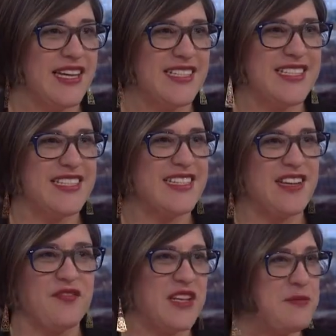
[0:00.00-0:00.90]
It's
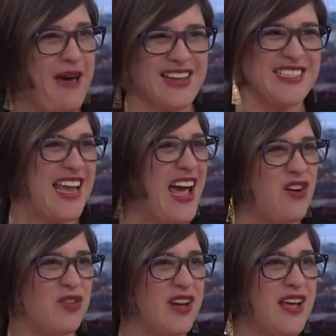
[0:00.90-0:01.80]
stuff that's passed
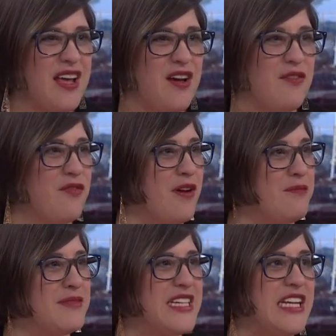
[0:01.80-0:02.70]
down from yeah.